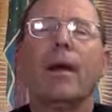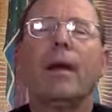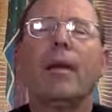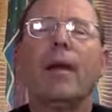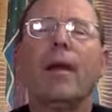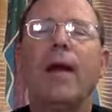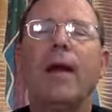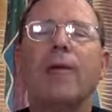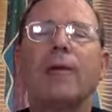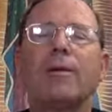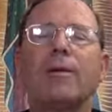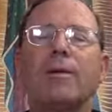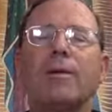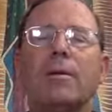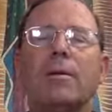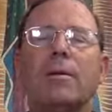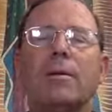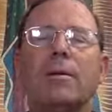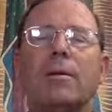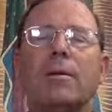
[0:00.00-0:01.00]
in the out,
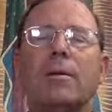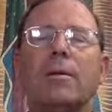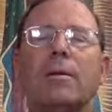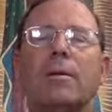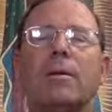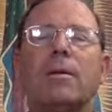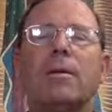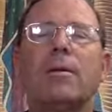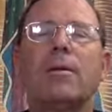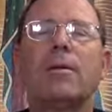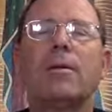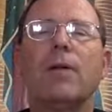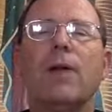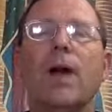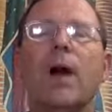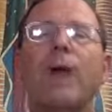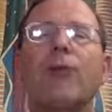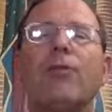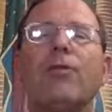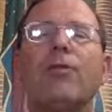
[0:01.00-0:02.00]

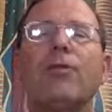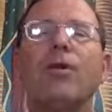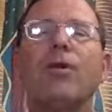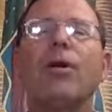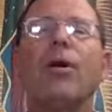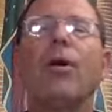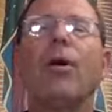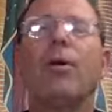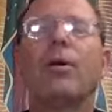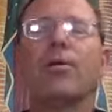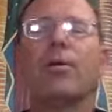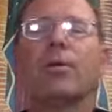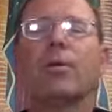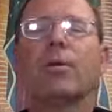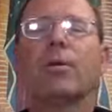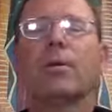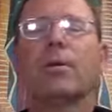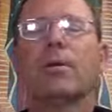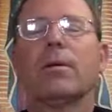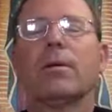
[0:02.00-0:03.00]
outdoor
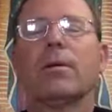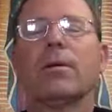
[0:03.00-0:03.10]
altar